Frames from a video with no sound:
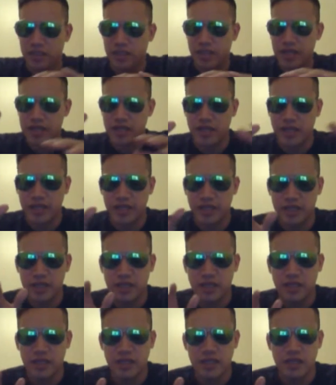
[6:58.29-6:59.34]
kind of like
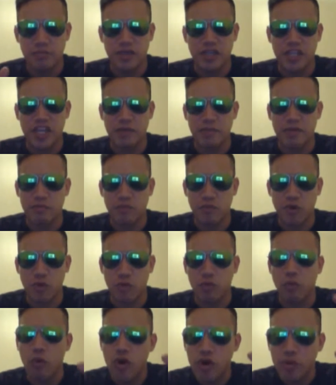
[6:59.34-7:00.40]
becoming more
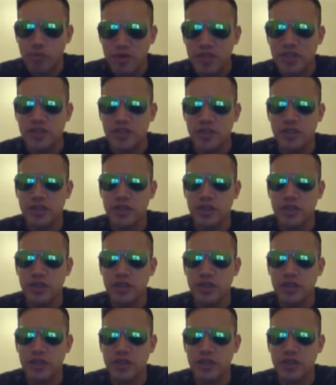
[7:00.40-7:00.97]
warped